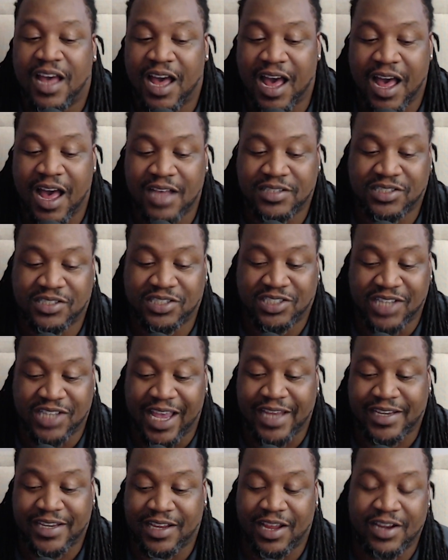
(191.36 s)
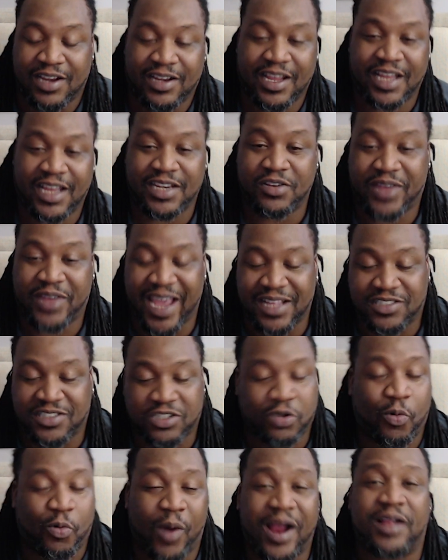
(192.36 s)
sit, and you can't
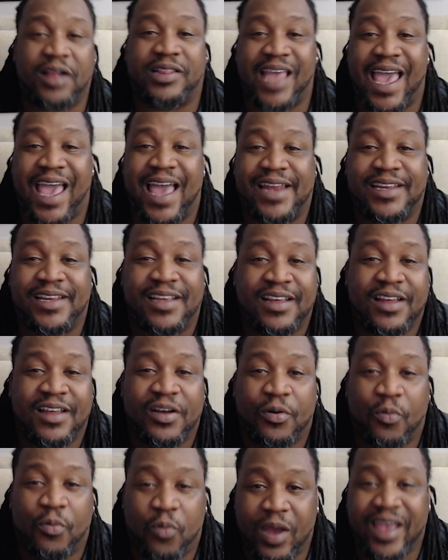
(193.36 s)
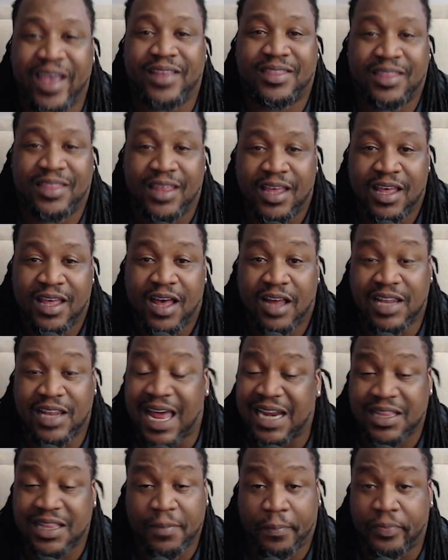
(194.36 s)
square that with a
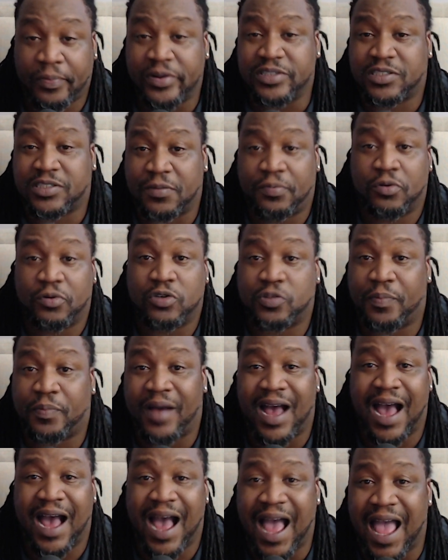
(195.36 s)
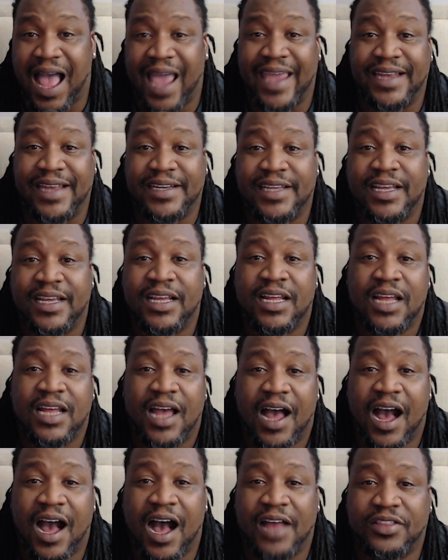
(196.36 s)
lot of the principles behind
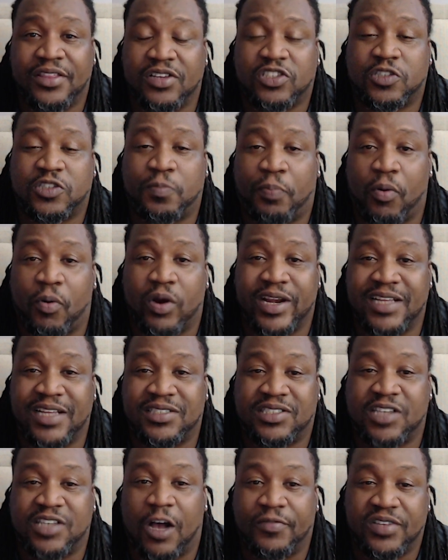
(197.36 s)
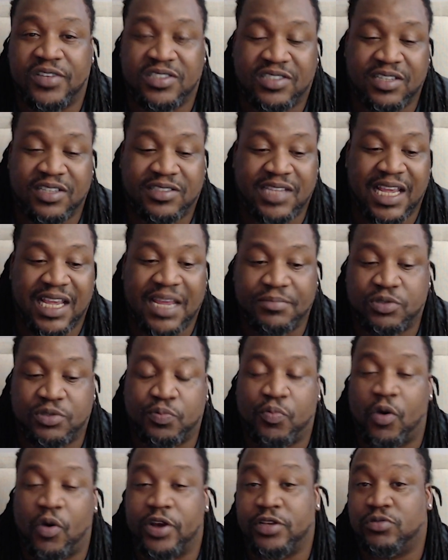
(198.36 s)
the sport itself. This is a team
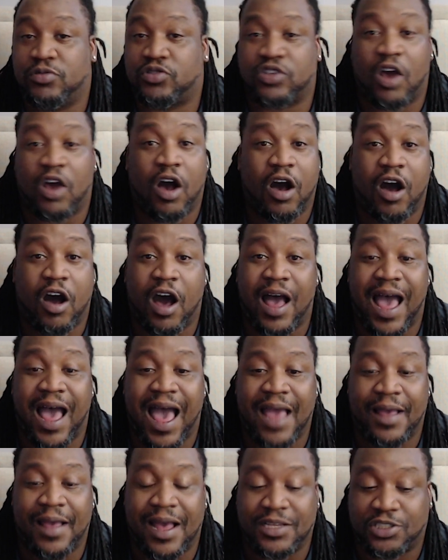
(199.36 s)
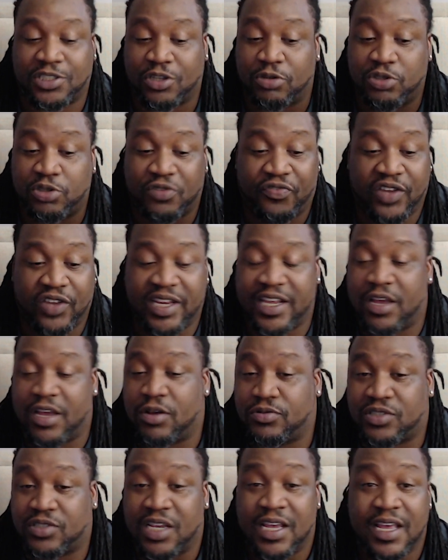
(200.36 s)
sport. You saw, I showed you
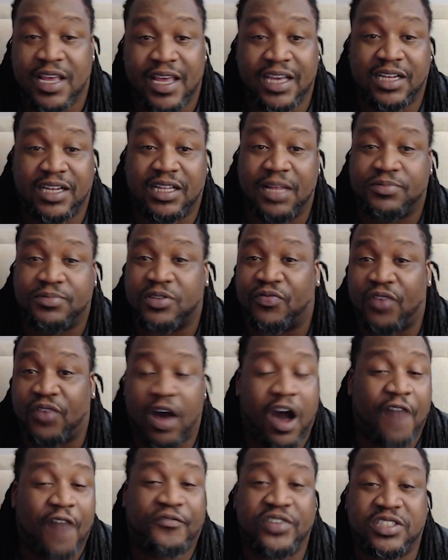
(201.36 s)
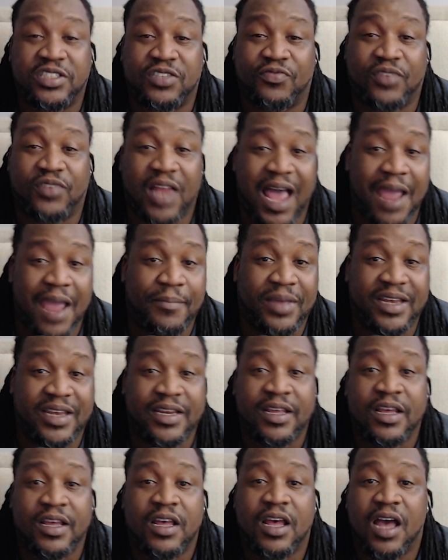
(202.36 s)
videos and clips of offensive linemen
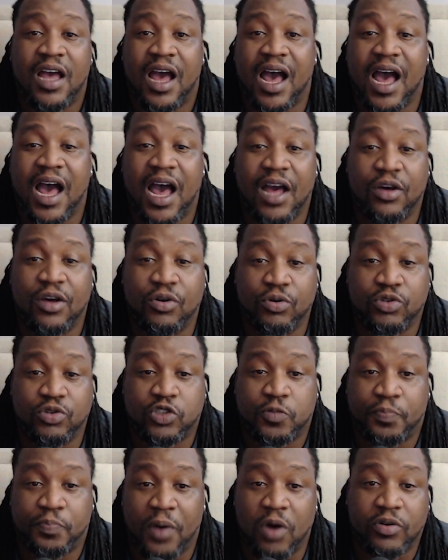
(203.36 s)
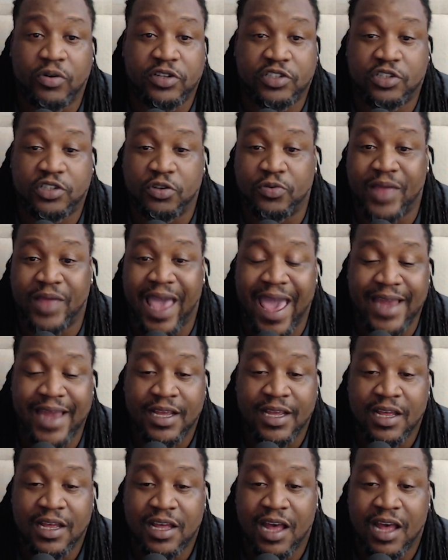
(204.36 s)
who spoke to that
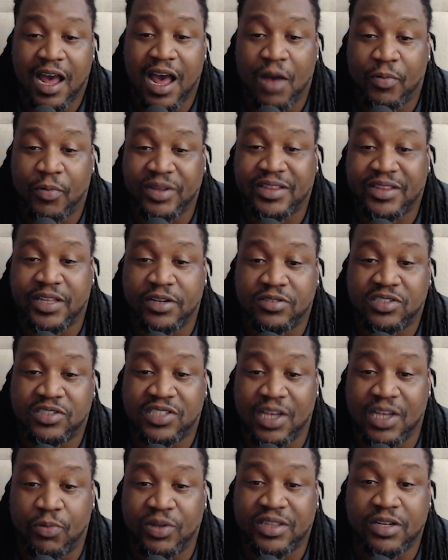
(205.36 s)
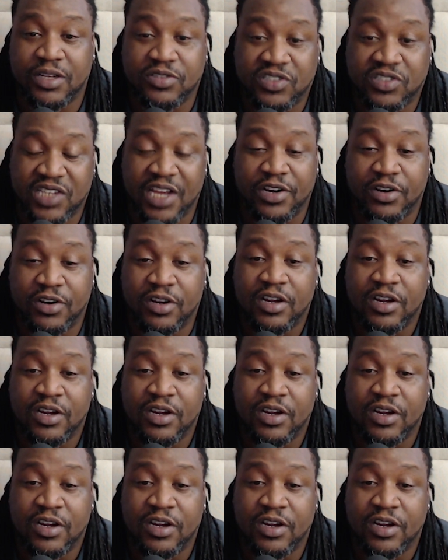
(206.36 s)
with their center,